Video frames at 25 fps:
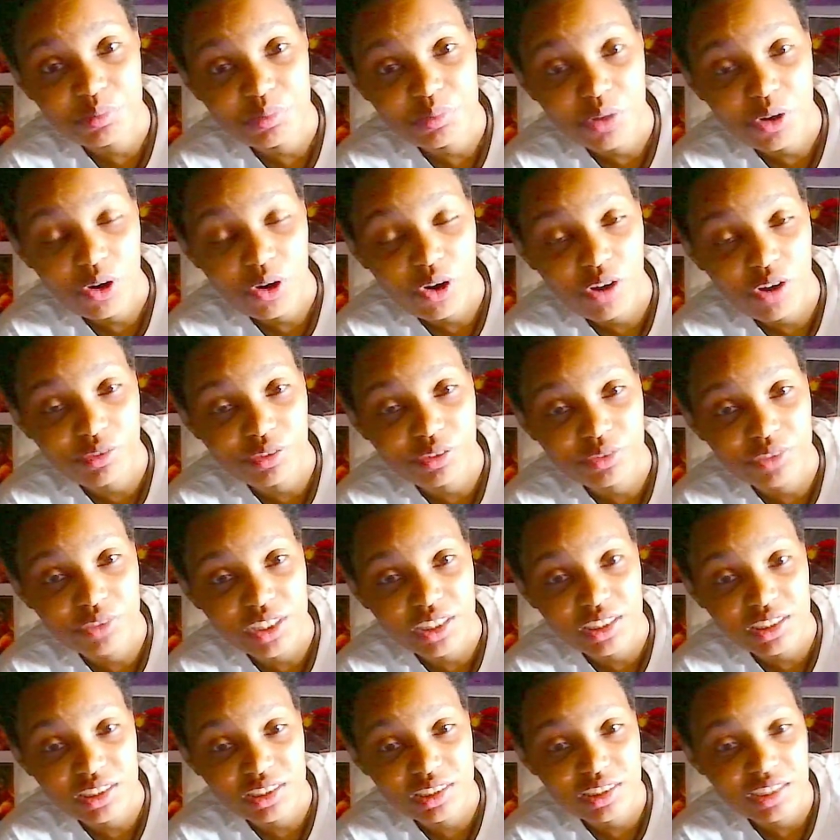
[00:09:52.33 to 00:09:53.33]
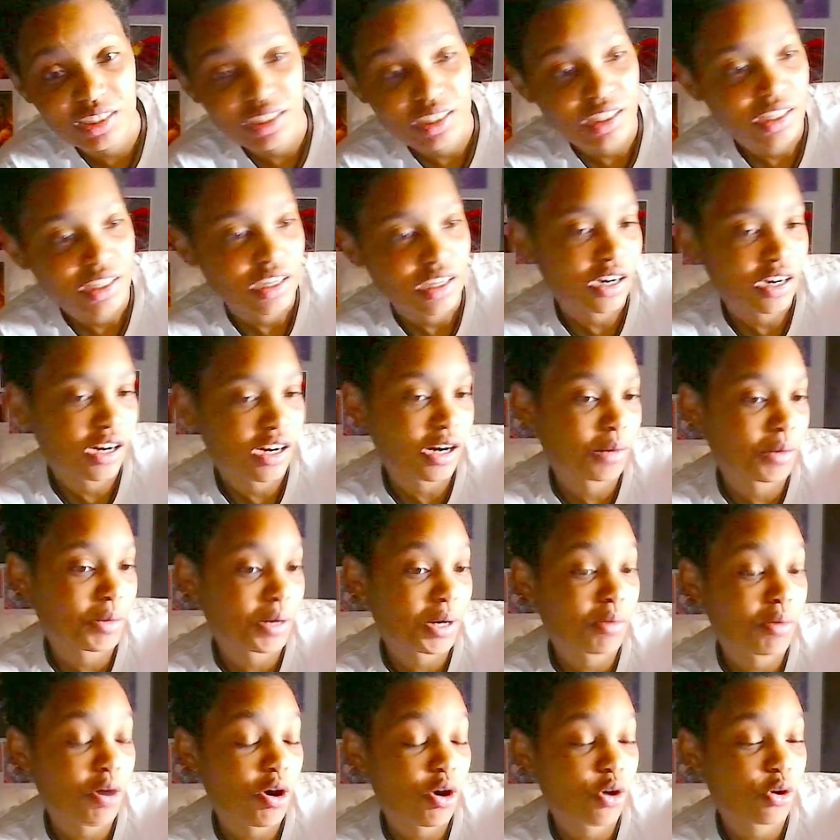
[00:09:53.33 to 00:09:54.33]
off of this. I'm
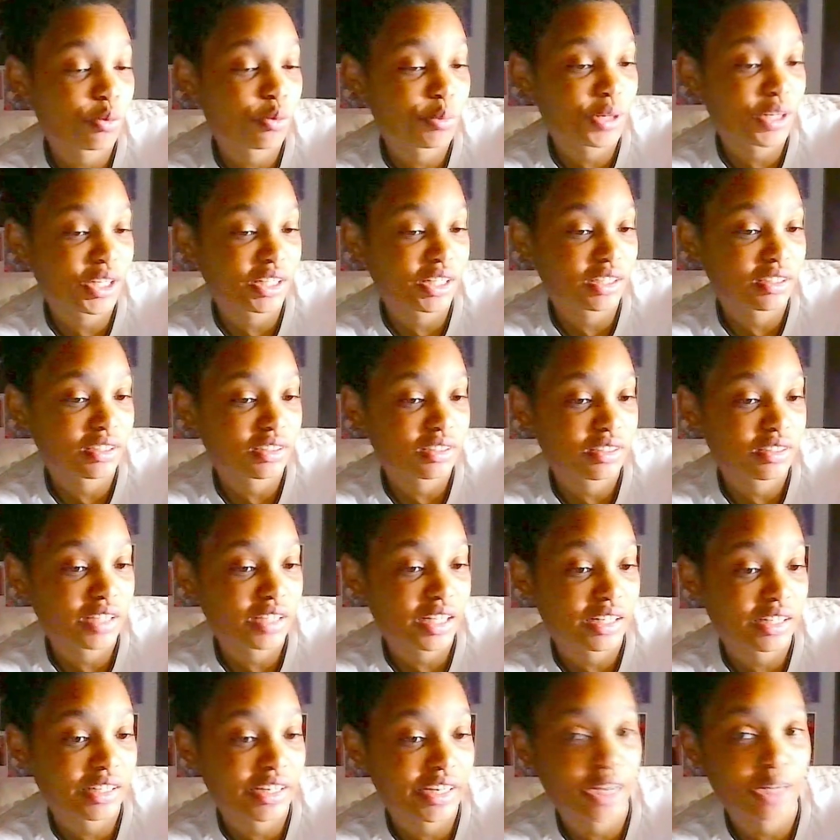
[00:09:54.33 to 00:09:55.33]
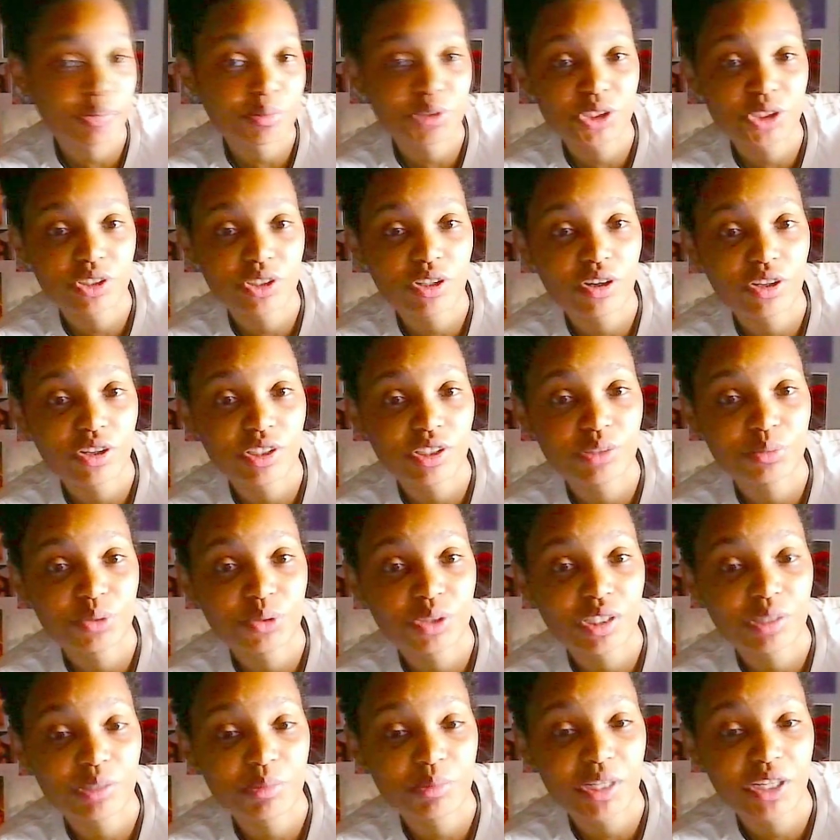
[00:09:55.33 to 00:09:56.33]
hoping that a capture card will
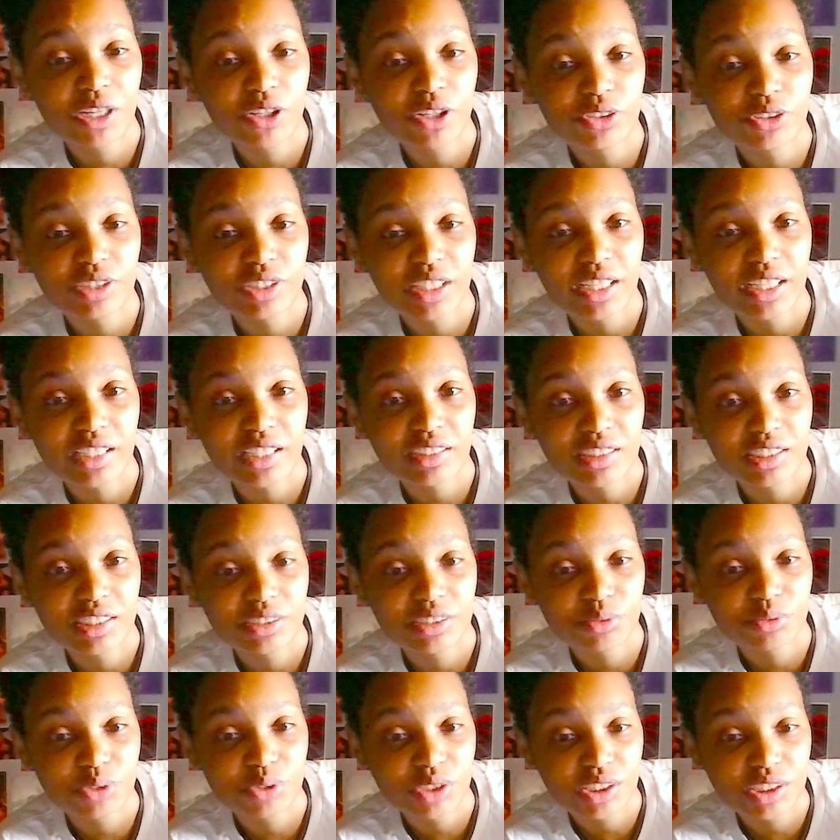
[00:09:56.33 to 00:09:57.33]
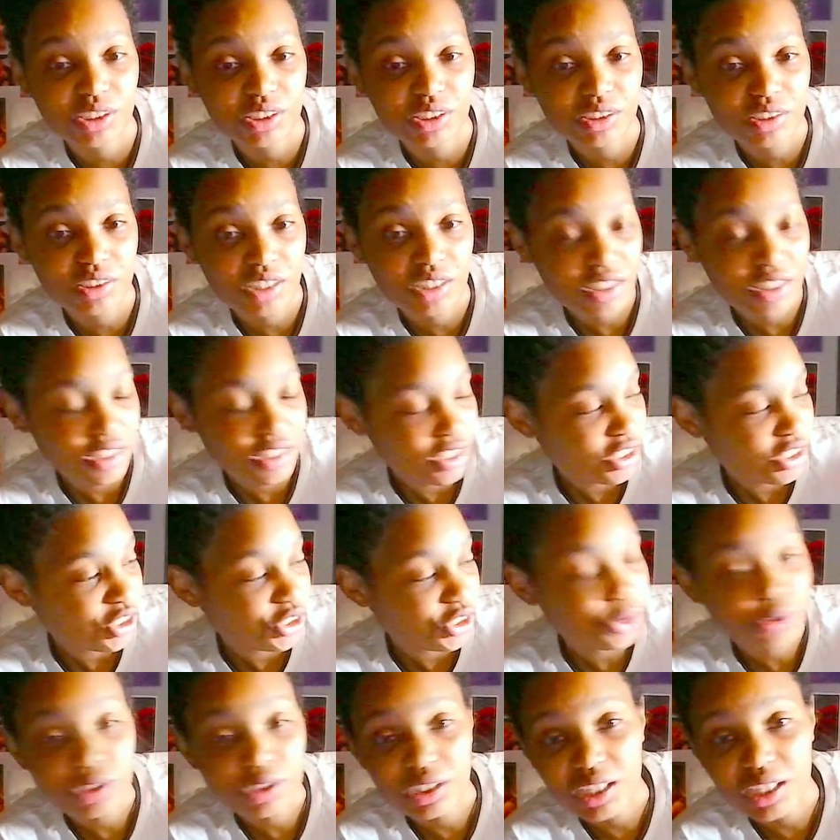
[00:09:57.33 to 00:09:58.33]
come out that can really
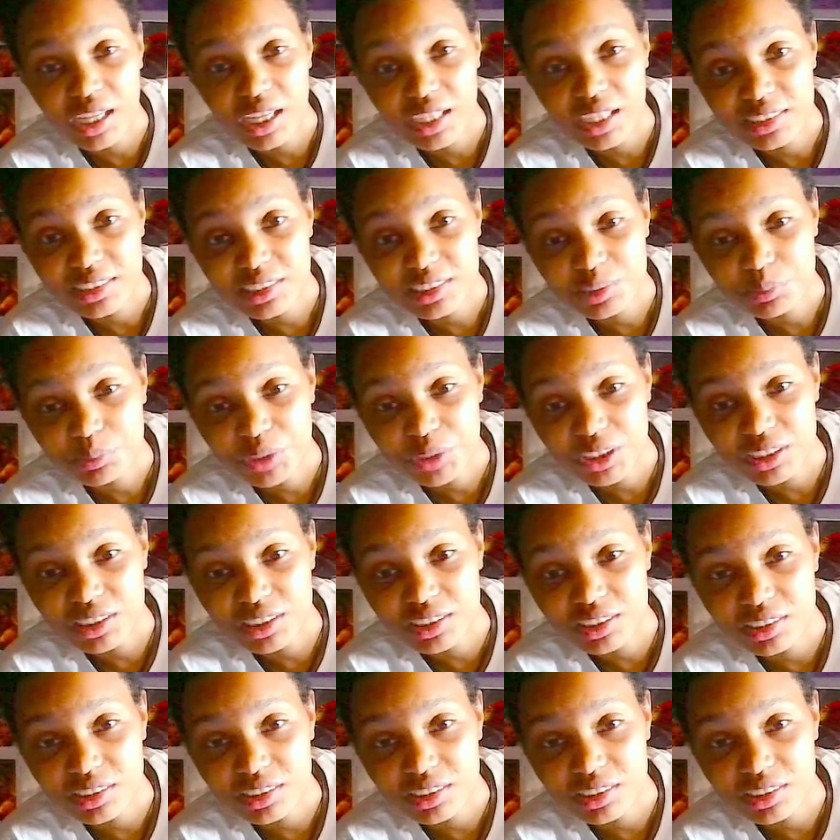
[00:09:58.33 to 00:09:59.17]
utilize me,